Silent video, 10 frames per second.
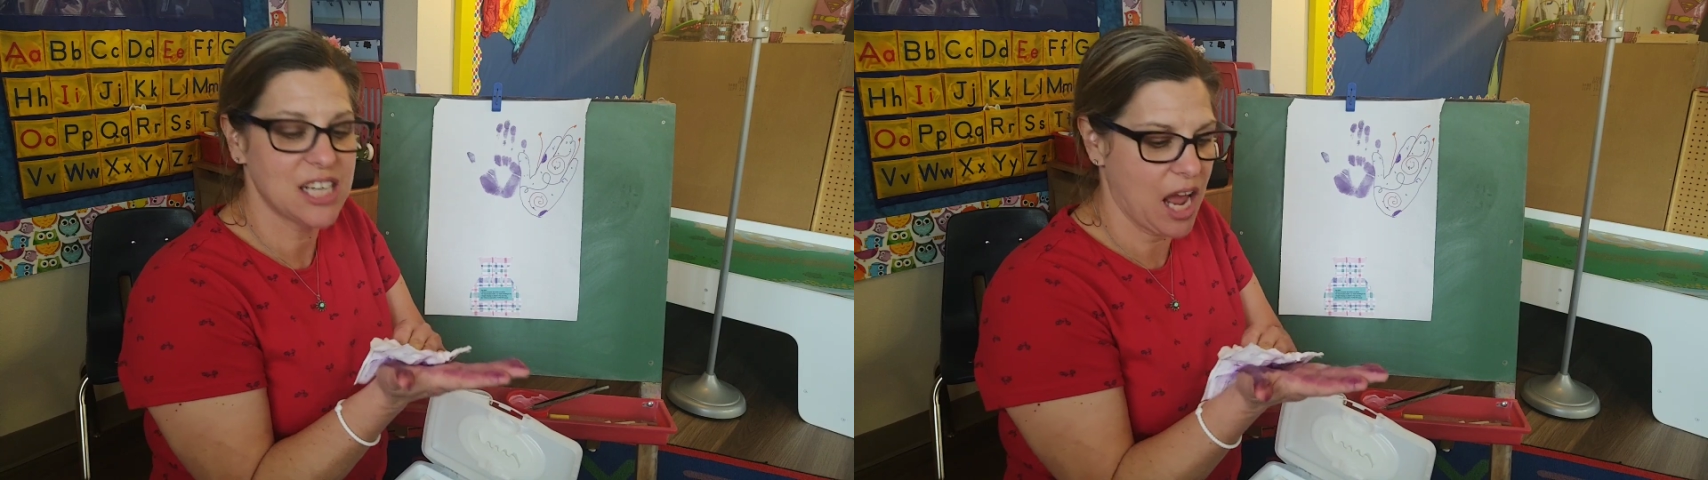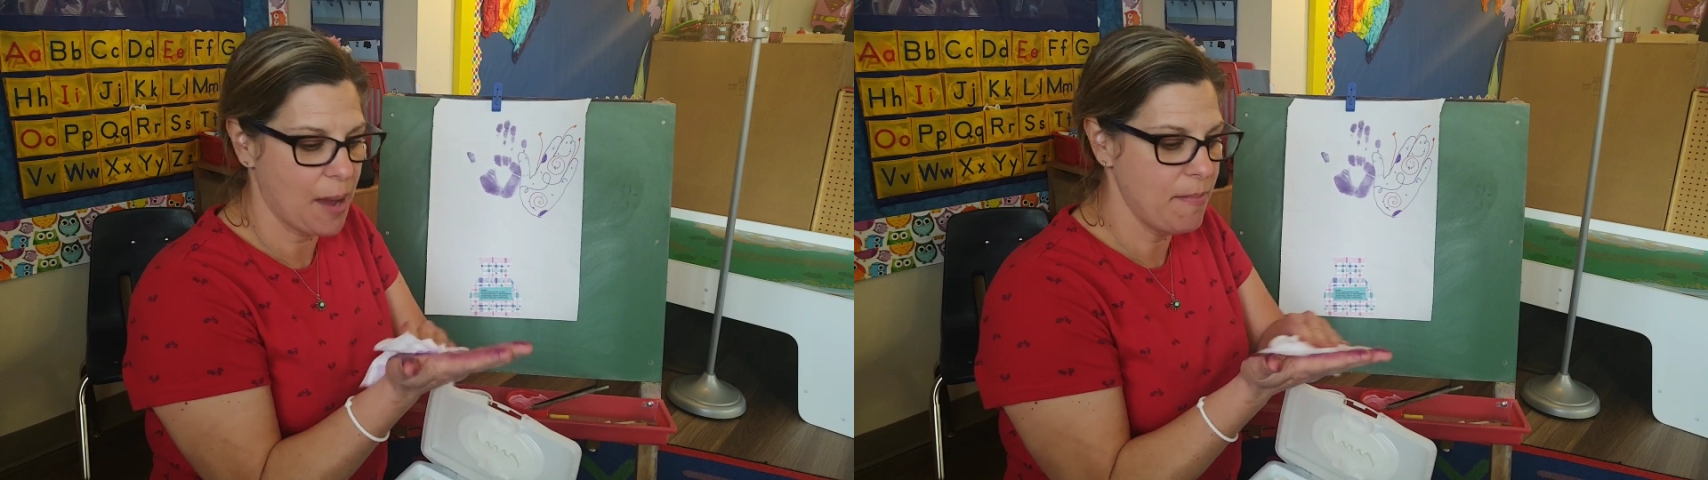
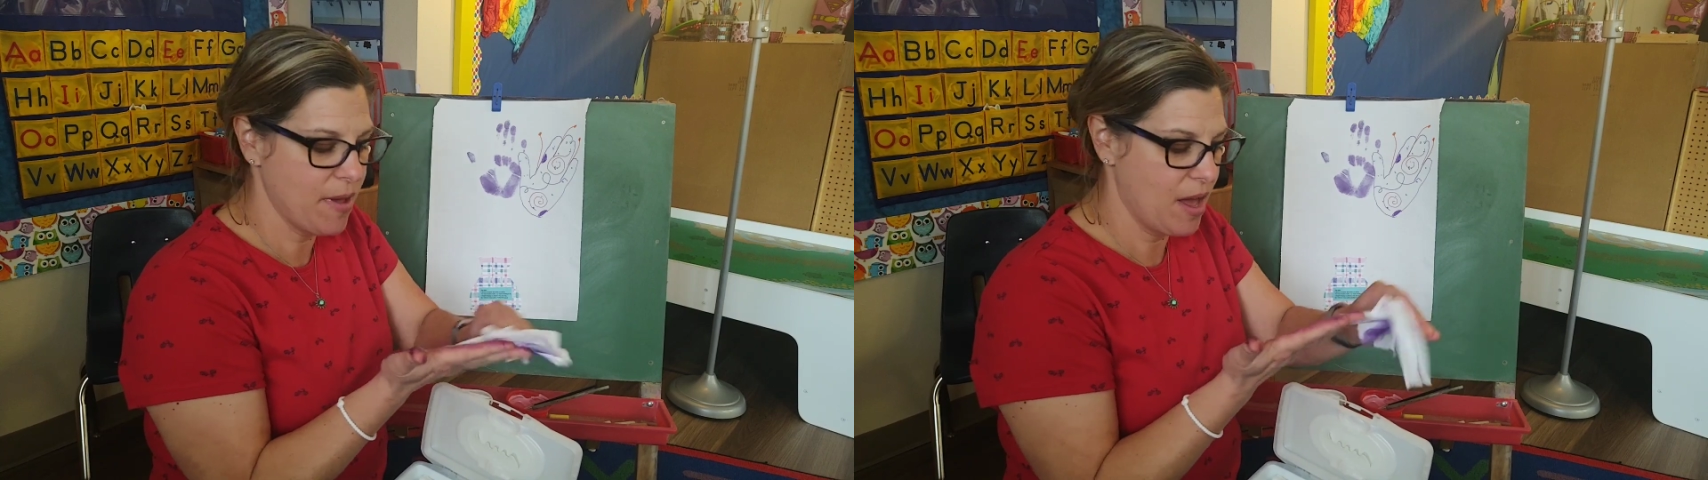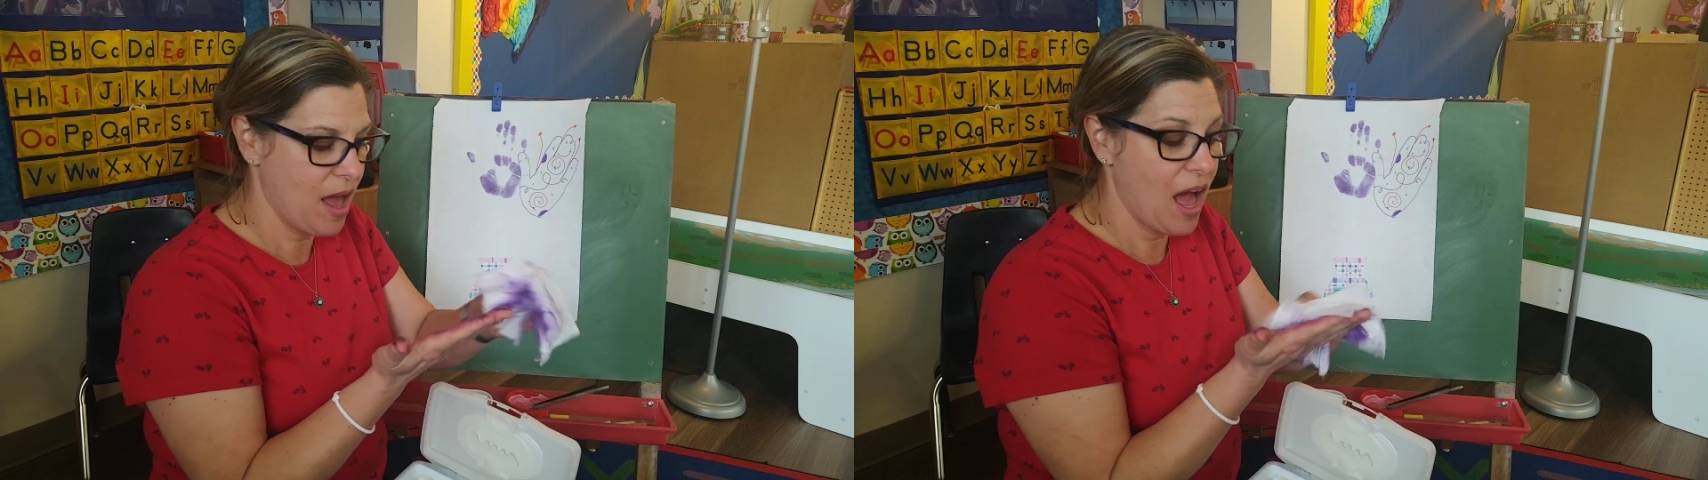time,
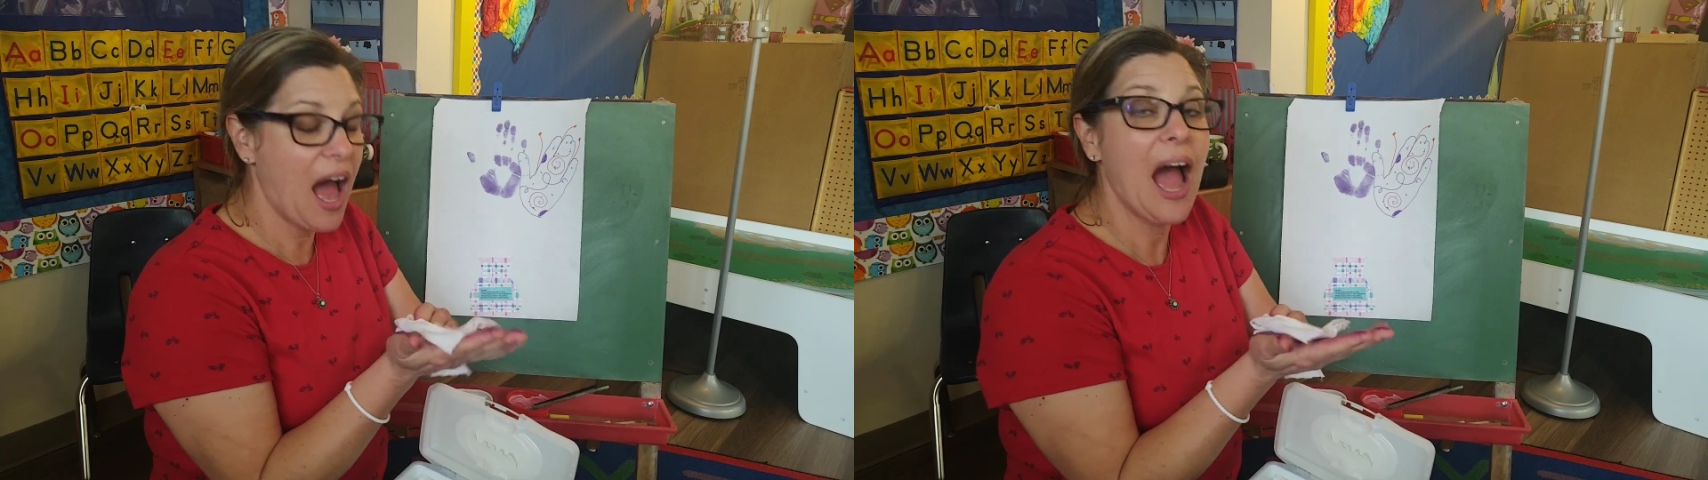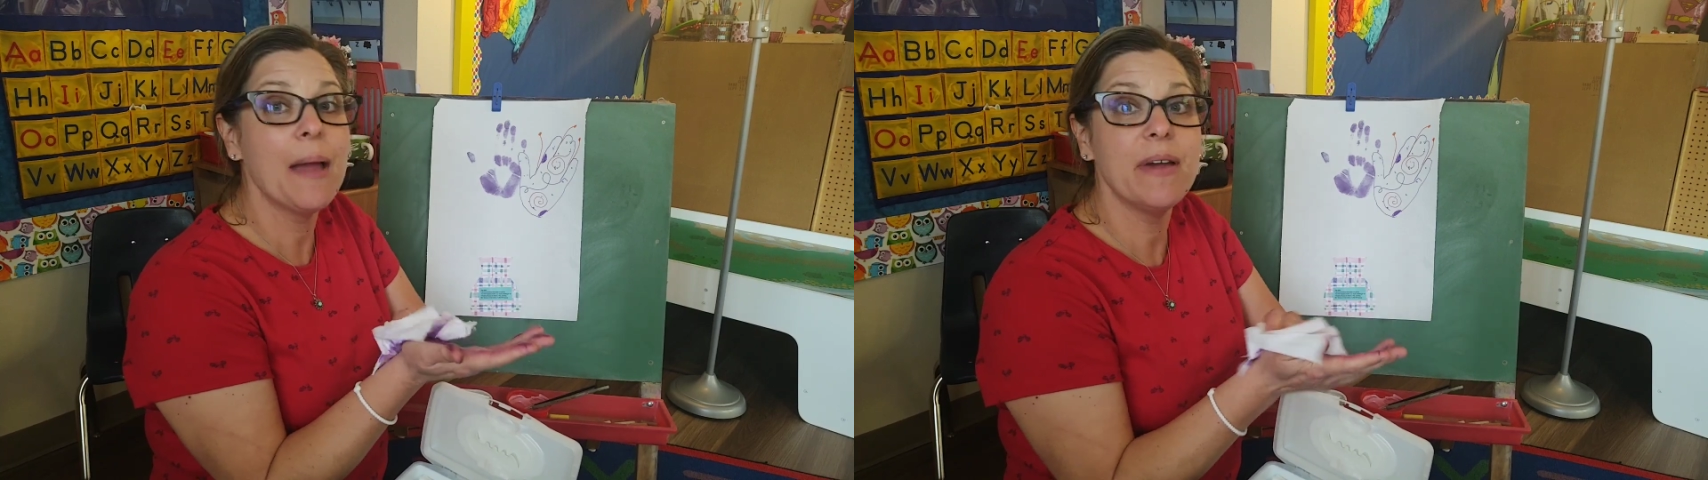I'm